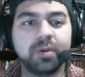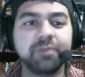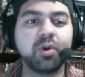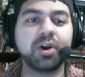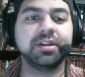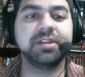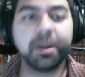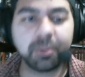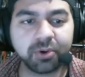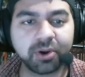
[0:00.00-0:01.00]
We've more than
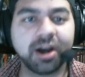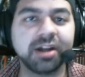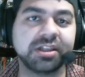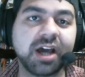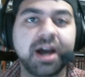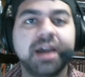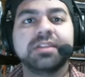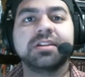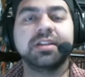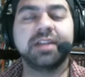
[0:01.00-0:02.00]
doubled our size.